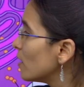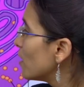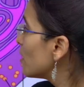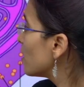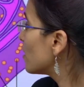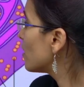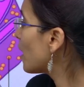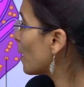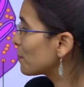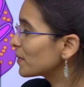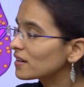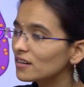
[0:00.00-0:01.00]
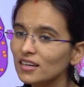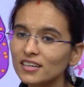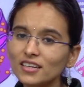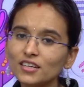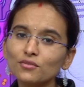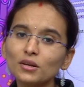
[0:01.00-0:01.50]
appear like
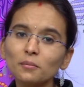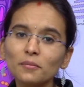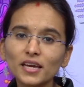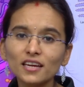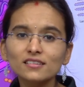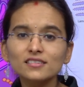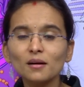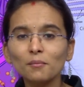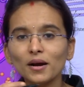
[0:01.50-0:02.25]
it will make some